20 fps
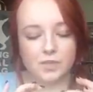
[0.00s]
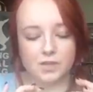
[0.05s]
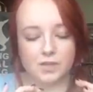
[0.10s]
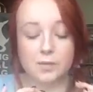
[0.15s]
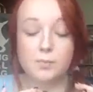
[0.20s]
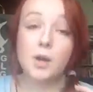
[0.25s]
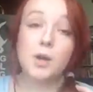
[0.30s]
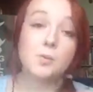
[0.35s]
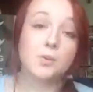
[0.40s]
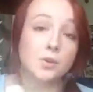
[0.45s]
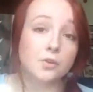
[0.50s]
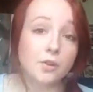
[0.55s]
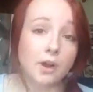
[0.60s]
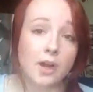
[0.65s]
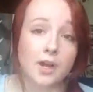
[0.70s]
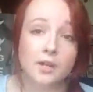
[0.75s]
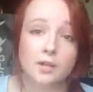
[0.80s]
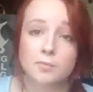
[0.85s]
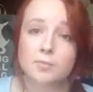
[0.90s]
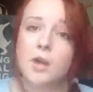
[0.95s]
it might be
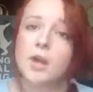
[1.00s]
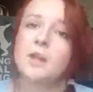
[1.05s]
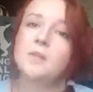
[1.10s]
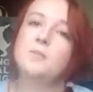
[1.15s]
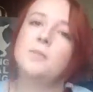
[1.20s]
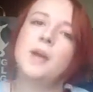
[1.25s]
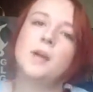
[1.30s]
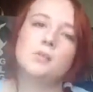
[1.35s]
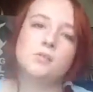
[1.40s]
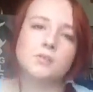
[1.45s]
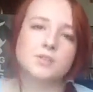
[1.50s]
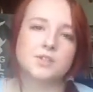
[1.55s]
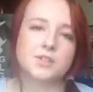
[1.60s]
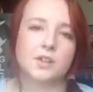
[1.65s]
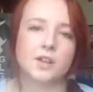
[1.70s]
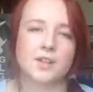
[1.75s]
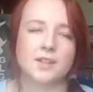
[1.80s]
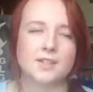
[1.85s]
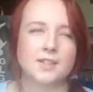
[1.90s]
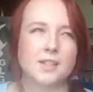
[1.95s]
alright. It might melt
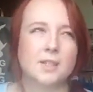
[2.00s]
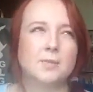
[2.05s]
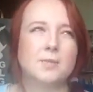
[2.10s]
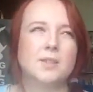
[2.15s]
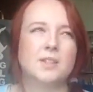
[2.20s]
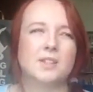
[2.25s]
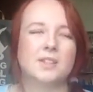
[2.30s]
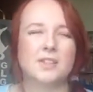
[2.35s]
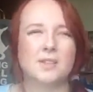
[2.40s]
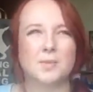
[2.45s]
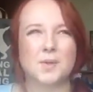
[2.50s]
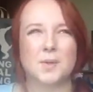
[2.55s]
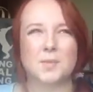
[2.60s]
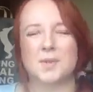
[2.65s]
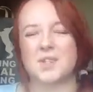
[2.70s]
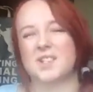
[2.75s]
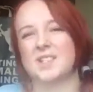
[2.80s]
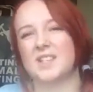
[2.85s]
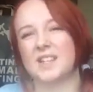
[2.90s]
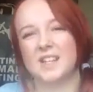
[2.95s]
nicely, but then you might
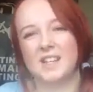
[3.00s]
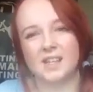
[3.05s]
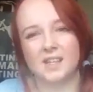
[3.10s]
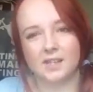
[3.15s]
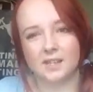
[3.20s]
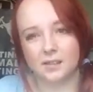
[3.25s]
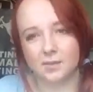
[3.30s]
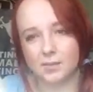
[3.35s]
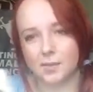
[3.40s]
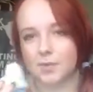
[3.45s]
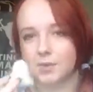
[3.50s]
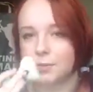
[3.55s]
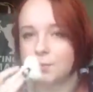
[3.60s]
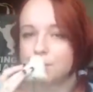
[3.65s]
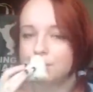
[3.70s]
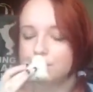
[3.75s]
be sticky. But